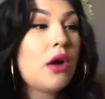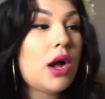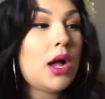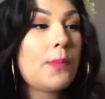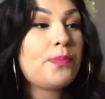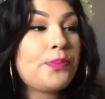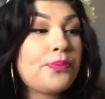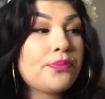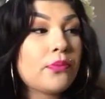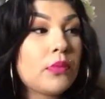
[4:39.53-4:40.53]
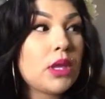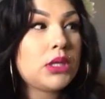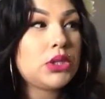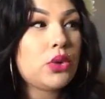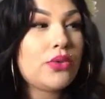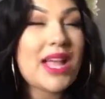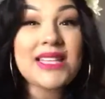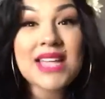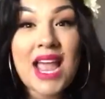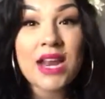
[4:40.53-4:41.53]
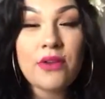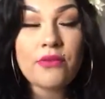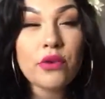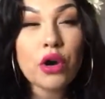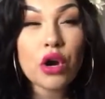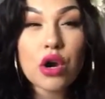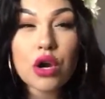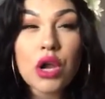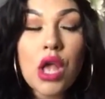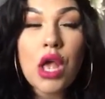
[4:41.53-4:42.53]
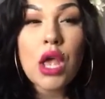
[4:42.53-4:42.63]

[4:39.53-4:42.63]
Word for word: um so that's kind of her